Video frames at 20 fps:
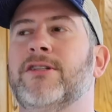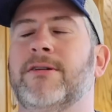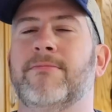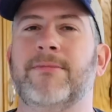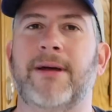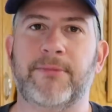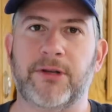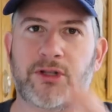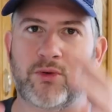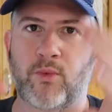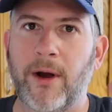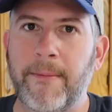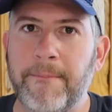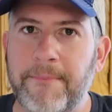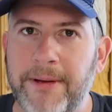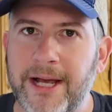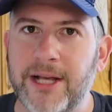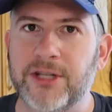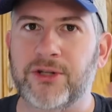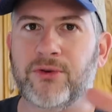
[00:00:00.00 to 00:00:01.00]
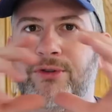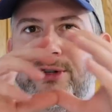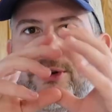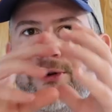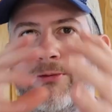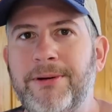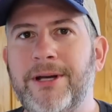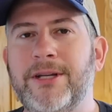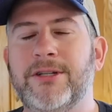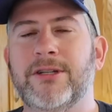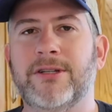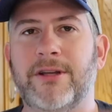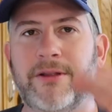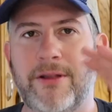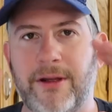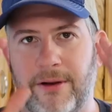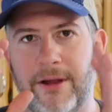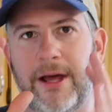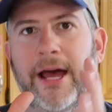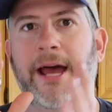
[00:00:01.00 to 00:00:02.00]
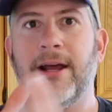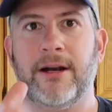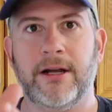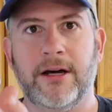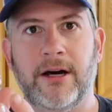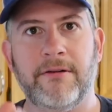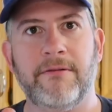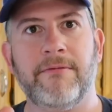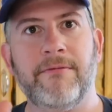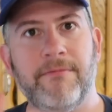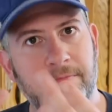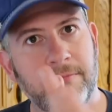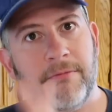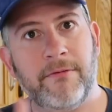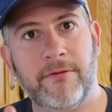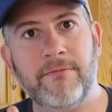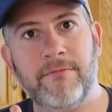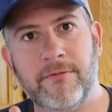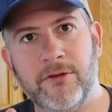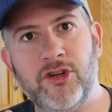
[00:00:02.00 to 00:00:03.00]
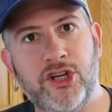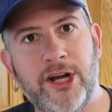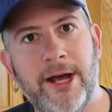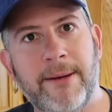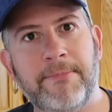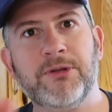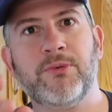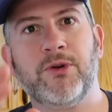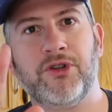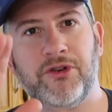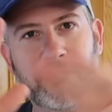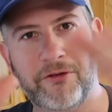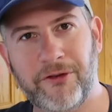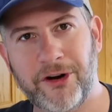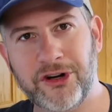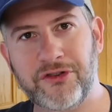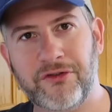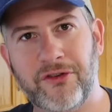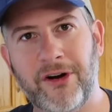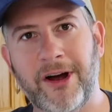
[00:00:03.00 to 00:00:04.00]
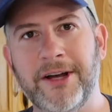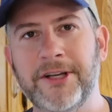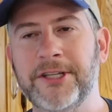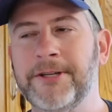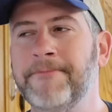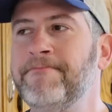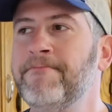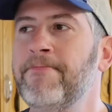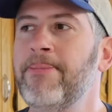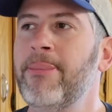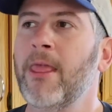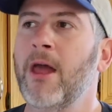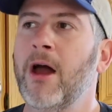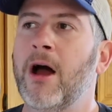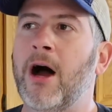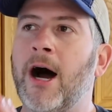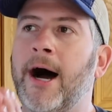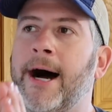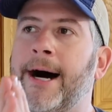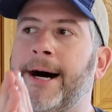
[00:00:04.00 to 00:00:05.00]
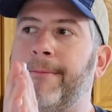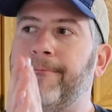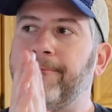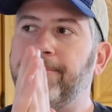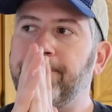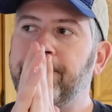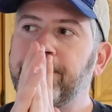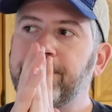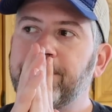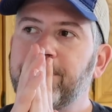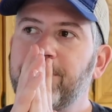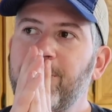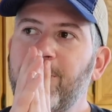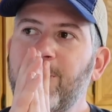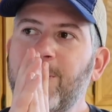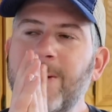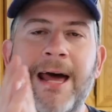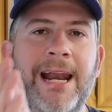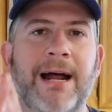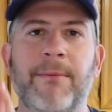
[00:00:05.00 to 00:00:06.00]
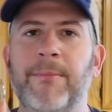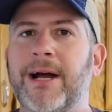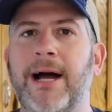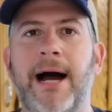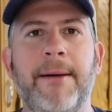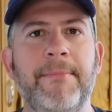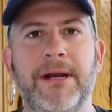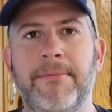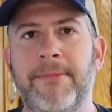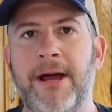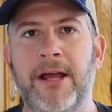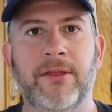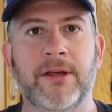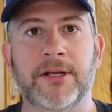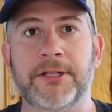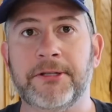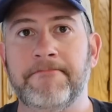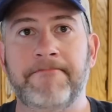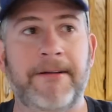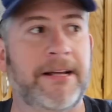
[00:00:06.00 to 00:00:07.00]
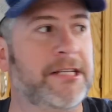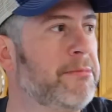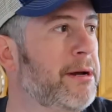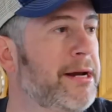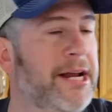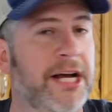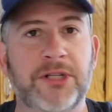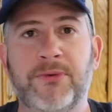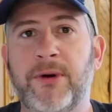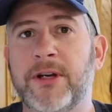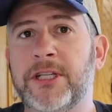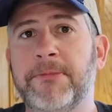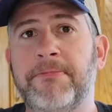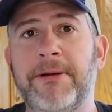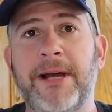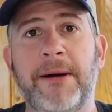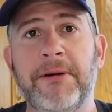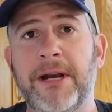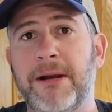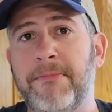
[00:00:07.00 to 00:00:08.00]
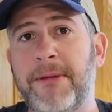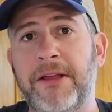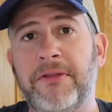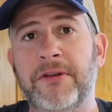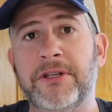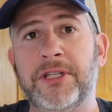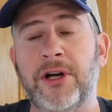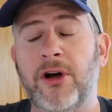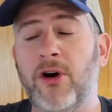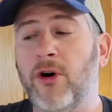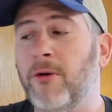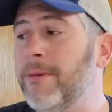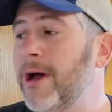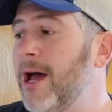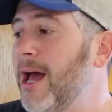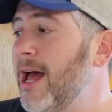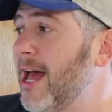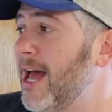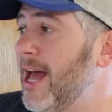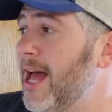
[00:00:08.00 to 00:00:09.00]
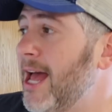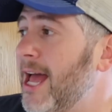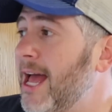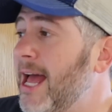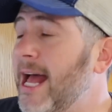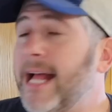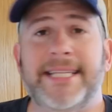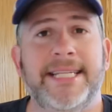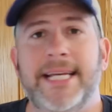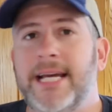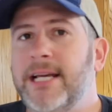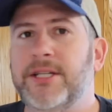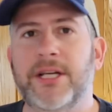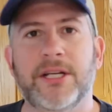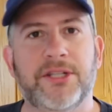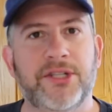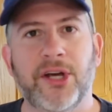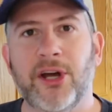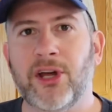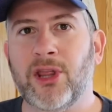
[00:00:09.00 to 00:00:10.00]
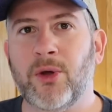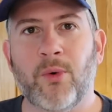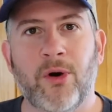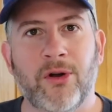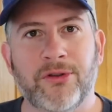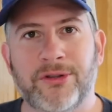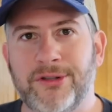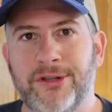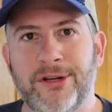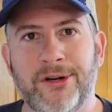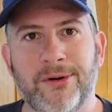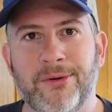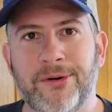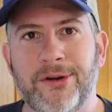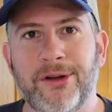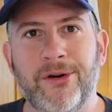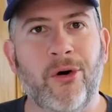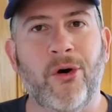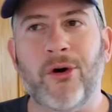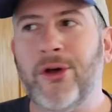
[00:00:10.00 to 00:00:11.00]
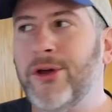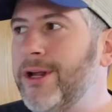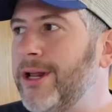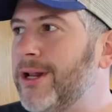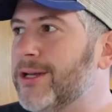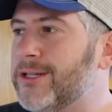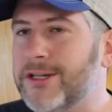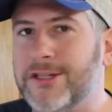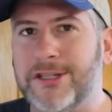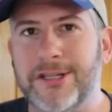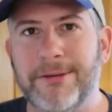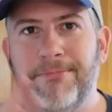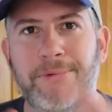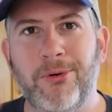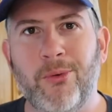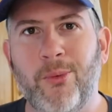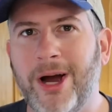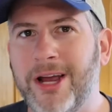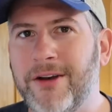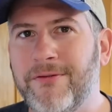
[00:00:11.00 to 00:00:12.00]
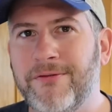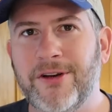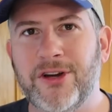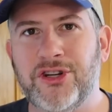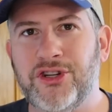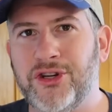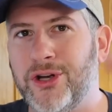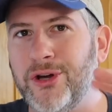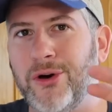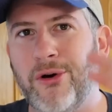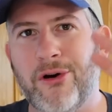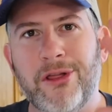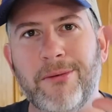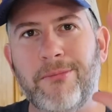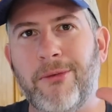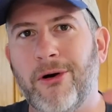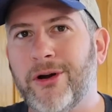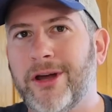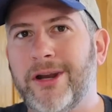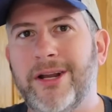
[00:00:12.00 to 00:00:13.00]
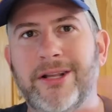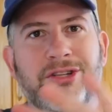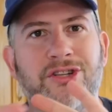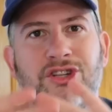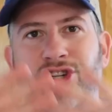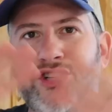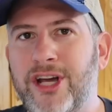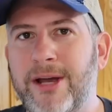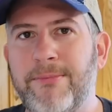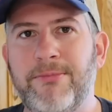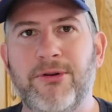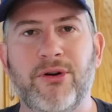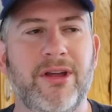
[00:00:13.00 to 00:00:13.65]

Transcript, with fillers: Sometimes it's one piece or two pieces and then the hand cut chips, which are french fries. Um, and I'm like, I'm gonna make this. That's my next recipe. I'm gonna make this at home. It's the easiest thing in the world to do. All you need is a simple white fish. You can go to the market, it's cheap.